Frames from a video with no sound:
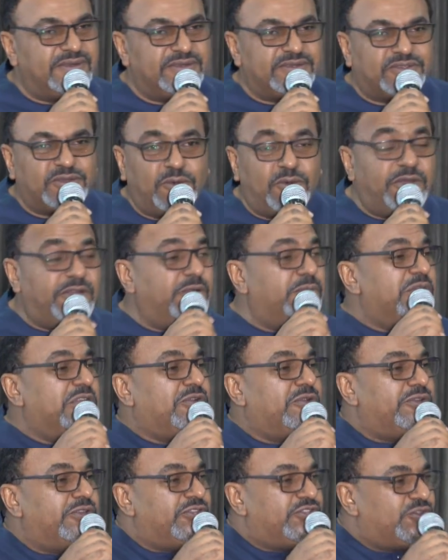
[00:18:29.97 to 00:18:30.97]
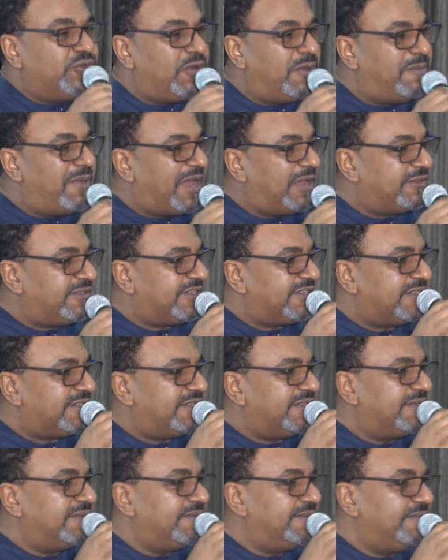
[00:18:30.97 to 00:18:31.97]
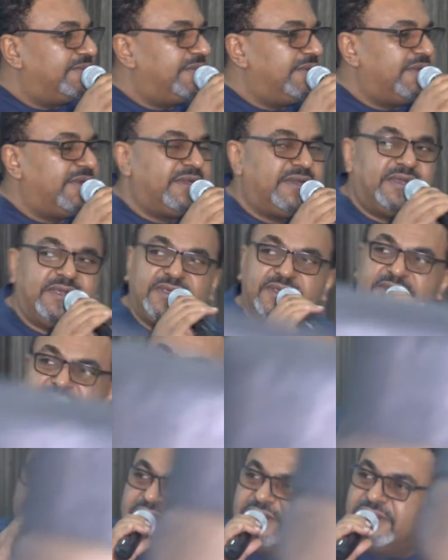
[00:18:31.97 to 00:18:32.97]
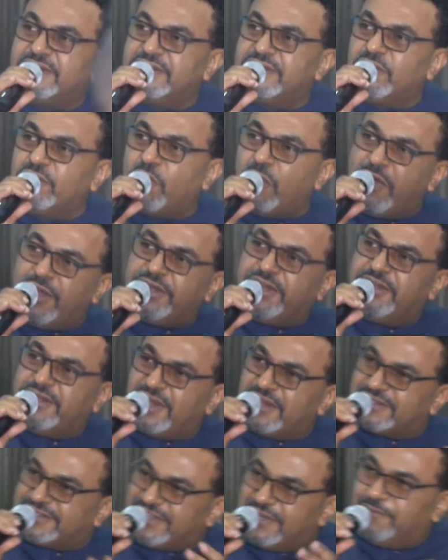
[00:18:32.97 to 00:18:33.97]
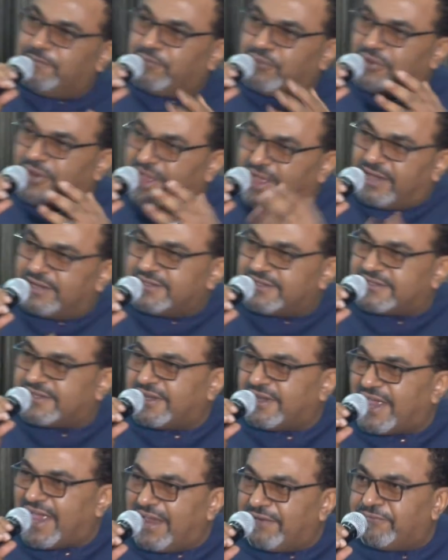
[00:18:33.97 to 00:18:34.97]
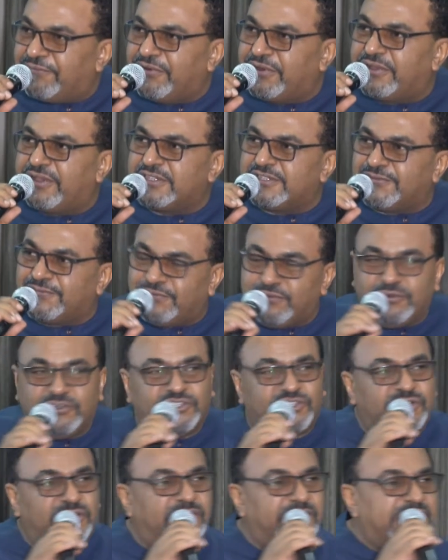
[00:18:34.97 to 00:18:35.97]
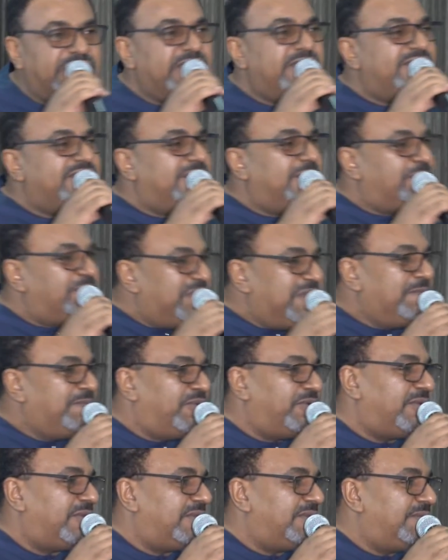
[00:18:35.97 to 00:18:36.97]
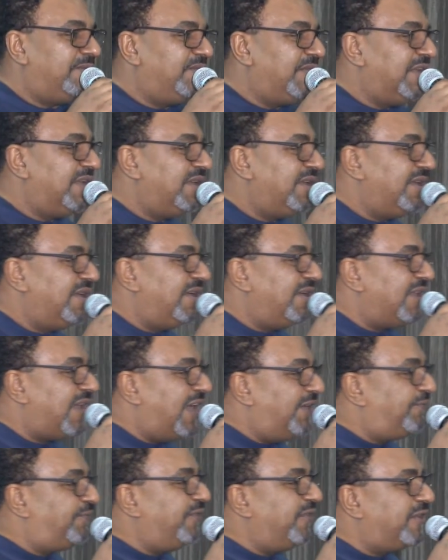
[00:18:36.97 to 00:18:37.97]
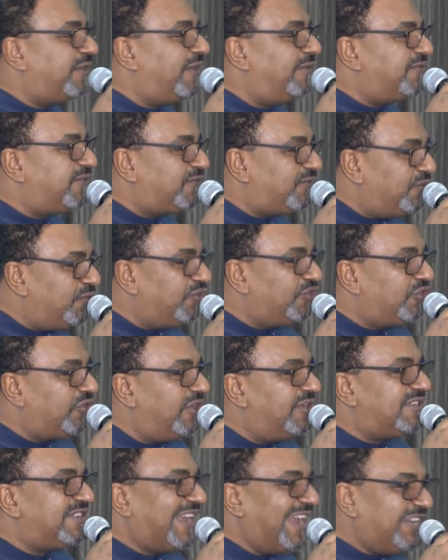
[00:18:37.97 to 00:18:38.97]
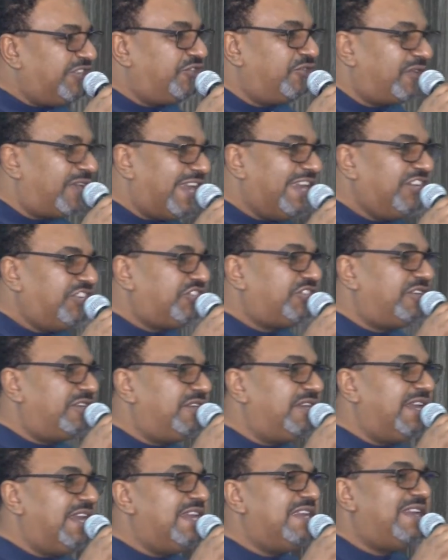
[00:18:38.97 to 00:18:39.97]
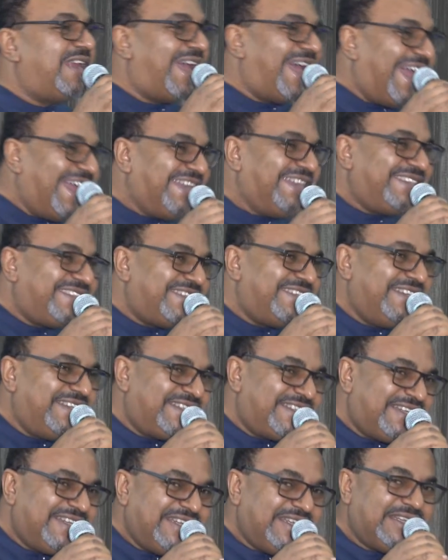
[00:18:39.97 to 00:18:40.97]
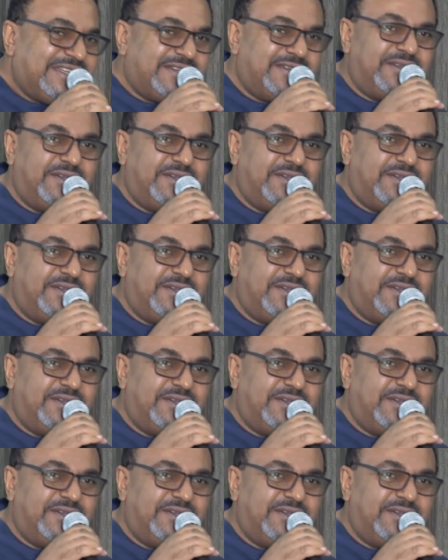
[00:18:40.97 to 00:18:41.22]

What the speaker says: So what are we going to do about it? The one simple answer: Africa's future is the people. Africa's future is education in ICT.